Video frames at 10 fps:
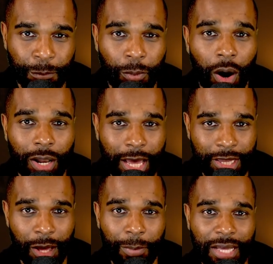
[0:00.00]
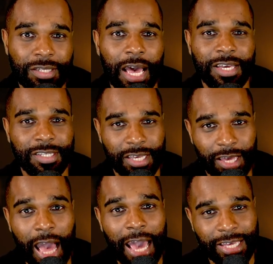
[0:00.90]
Parlay that back to 80,
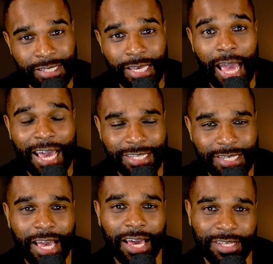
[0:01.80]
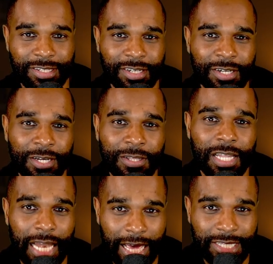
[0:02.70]
80, 88.
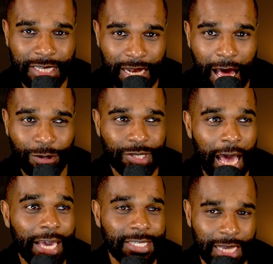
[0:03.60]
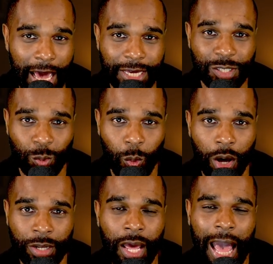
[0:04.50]
Leyton House
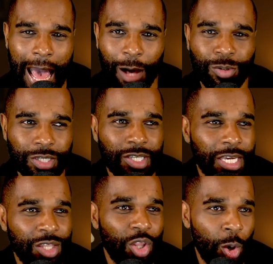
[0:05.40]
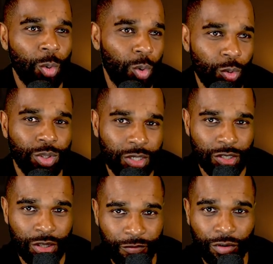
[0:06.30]
881. How does he know all this
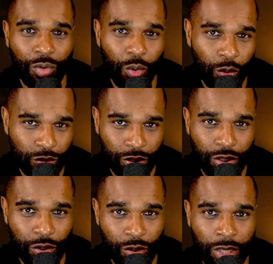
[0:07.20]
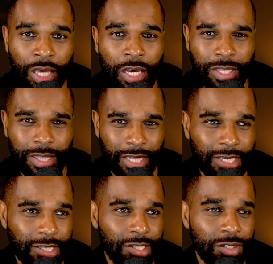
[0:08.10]
stuff? Of course, the uni, the
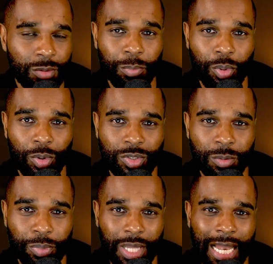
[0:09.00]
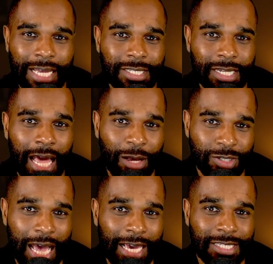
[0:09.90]
thesis is important, but the Leyton House
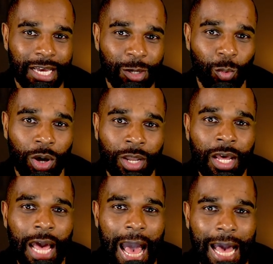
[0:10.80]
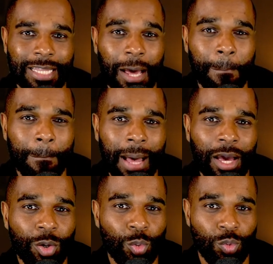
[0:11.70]
881 had a
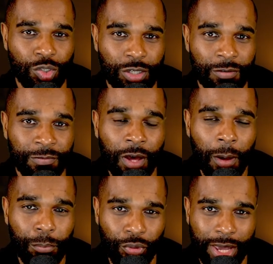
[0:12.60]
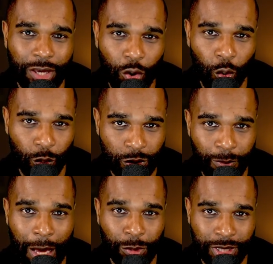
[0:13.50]
massive brake
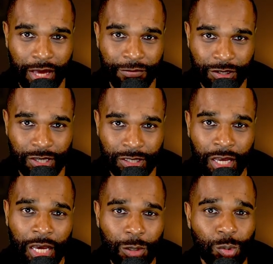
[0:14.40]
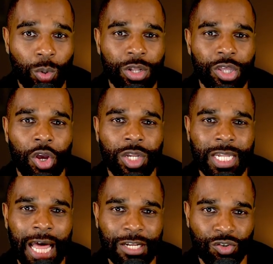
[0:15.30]
horsepower deficit. It was one of the only
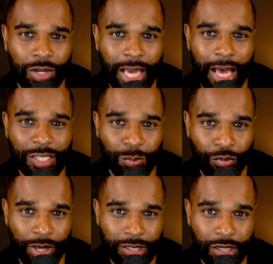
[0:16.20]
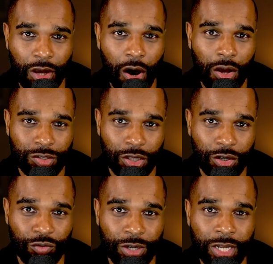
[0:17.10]
naturally aspirated cars on the
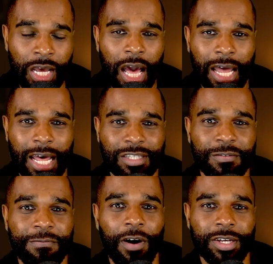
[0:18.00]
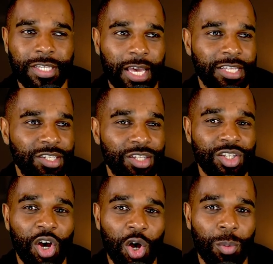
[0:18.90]
grid and had to fight against the
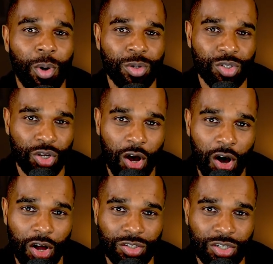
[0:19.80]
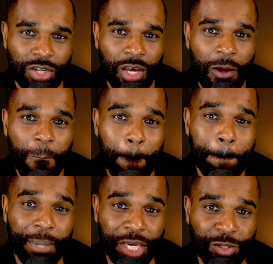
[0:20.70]
turbocharged
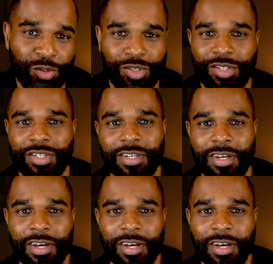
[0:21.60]
beasts.